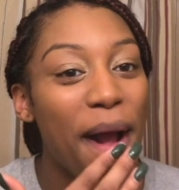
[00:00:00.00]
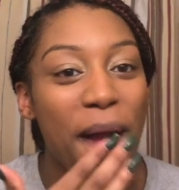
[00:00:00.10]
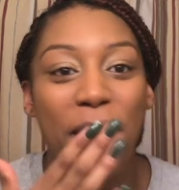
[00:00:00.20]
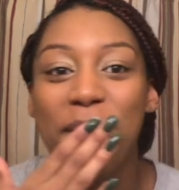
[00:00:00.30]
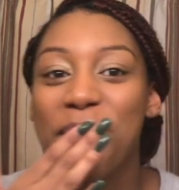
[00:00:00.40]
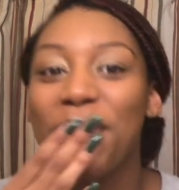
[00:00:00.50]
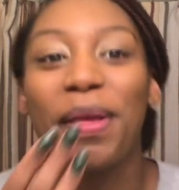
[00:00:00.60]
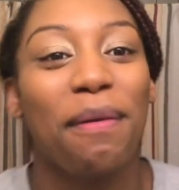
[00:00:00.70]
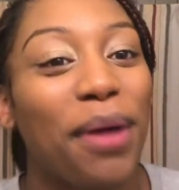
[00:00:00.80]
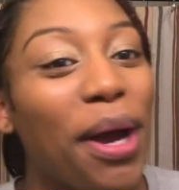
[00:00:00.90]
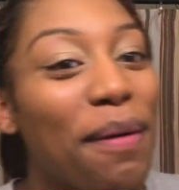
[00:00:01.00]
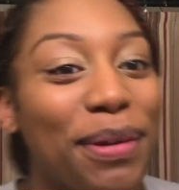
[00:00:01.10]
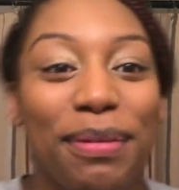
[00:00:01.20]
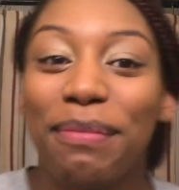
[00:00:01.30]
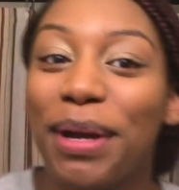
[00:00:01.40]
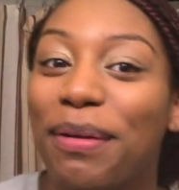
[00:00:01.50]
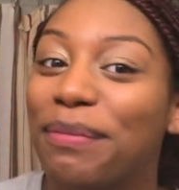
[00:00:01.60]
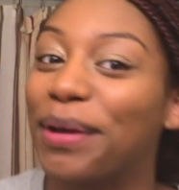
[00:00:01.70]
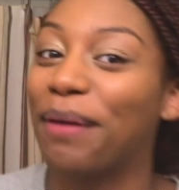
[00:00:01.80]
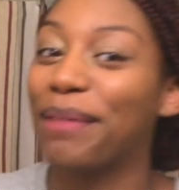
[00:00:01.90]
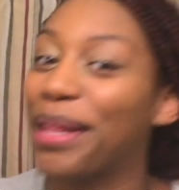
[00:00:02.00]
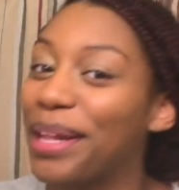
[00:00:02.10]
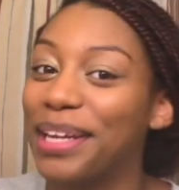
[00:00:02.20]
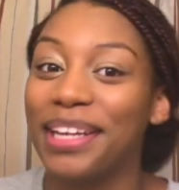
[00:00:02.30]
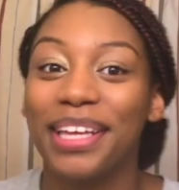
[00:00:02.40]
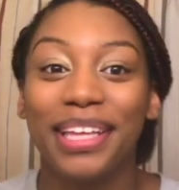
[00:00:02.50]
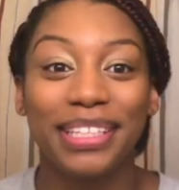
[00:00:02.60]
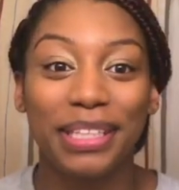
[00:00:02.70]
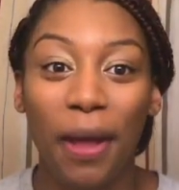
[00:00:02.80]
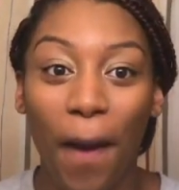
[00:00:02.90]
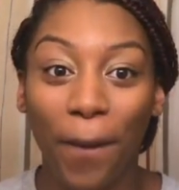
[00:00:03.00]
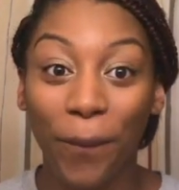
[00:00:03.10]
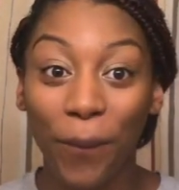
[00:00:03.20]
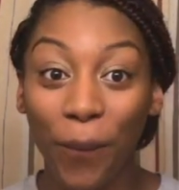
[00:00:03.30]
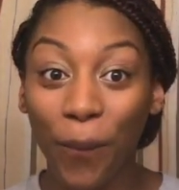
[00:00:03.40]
hyped. I'm hyped because I'm not gonna be coming out like this, like.